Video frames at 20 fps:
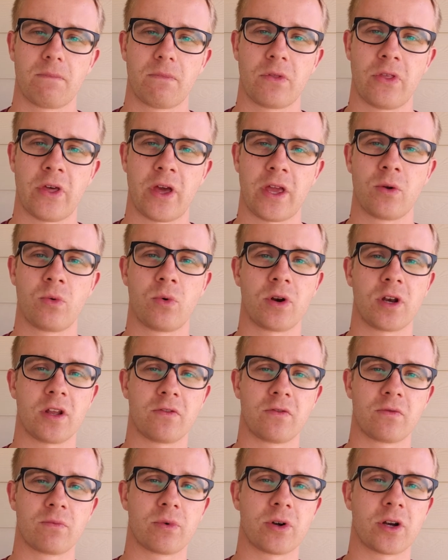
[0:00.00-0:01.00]
that you would
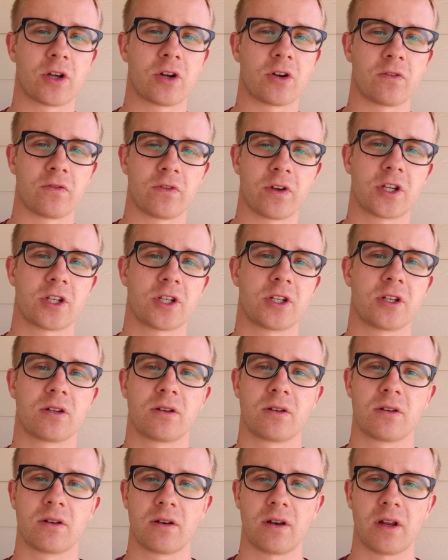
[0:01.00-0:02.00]
even bring
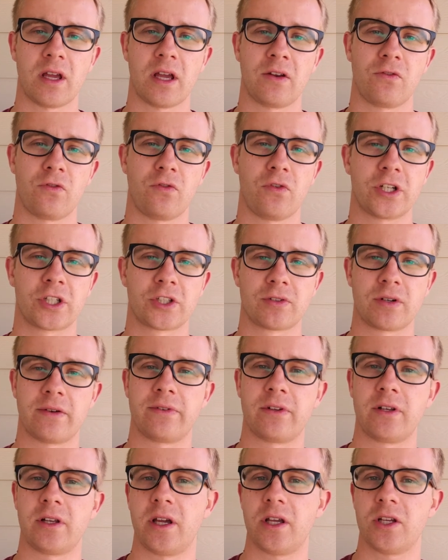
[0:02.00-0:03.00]
conviction and fresh
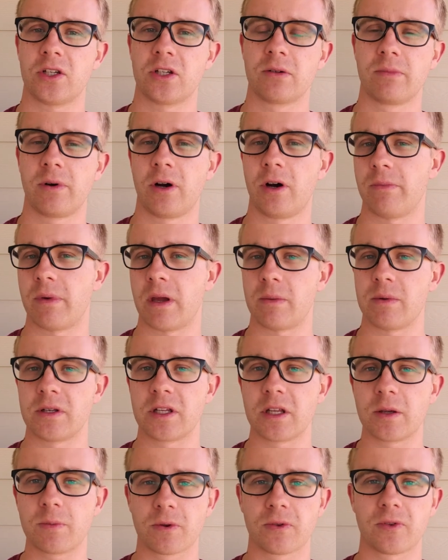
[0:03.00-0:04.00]
revelation about maybe
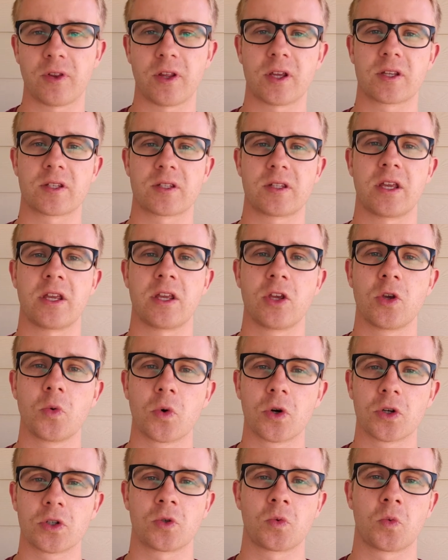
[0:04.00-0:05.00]
deeper things that you
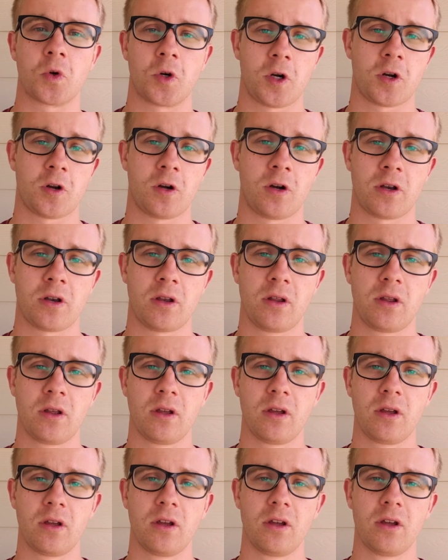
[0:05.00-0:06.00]
want to work on.
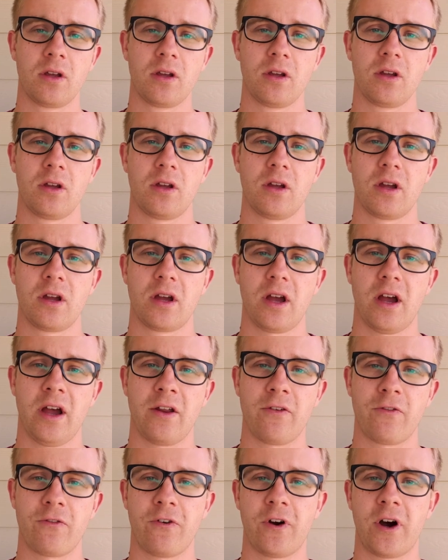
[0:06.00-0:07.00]

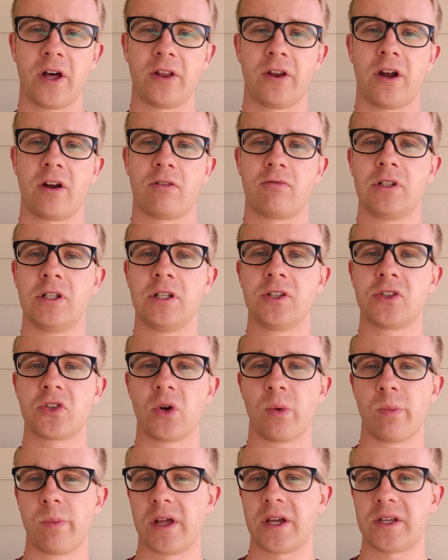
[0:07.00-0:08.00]
And Father, I release
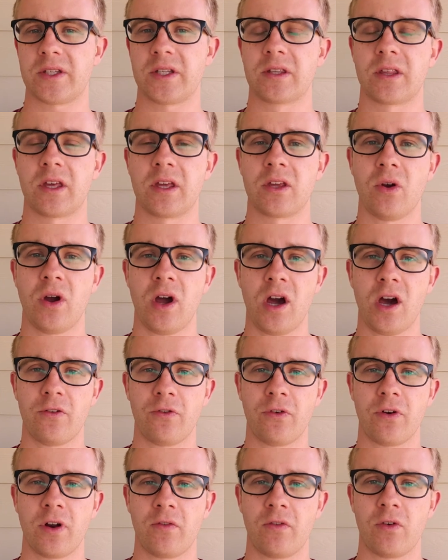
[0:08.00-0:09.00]
your blessing that you have
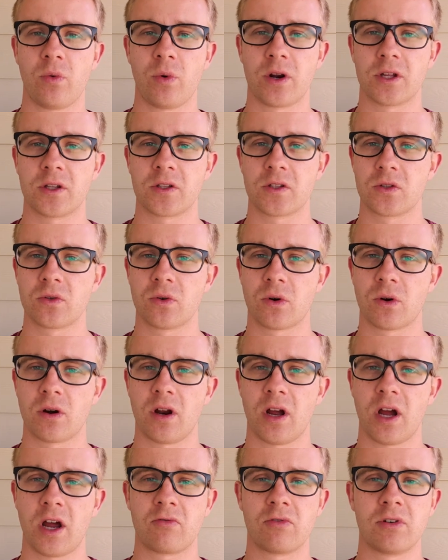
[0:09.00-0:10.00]
for everyone in
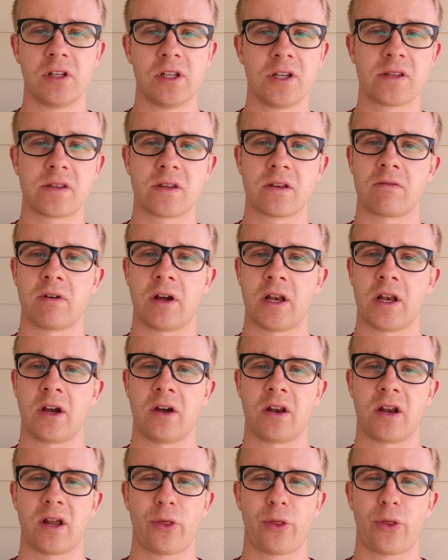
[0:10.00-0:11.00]
store. I release it right
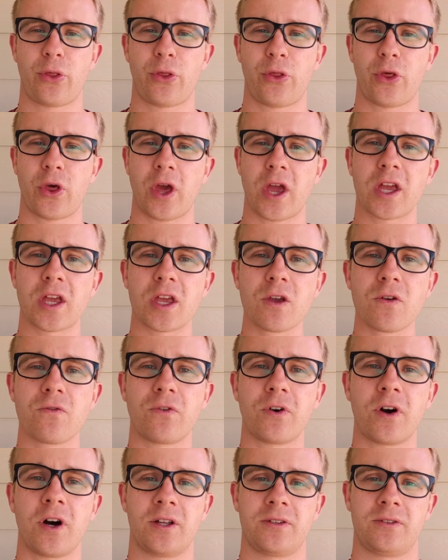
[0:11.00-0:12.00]
now, and I thank you,
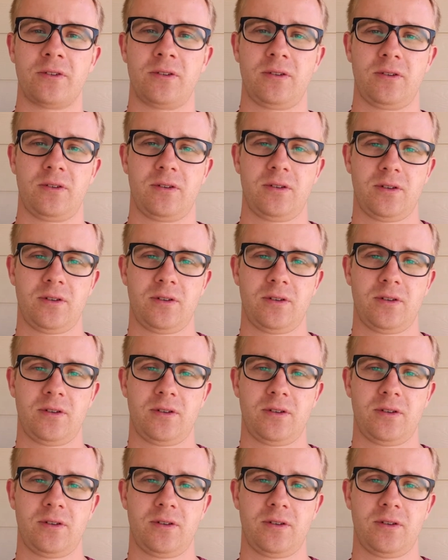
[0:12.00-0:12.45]
Father,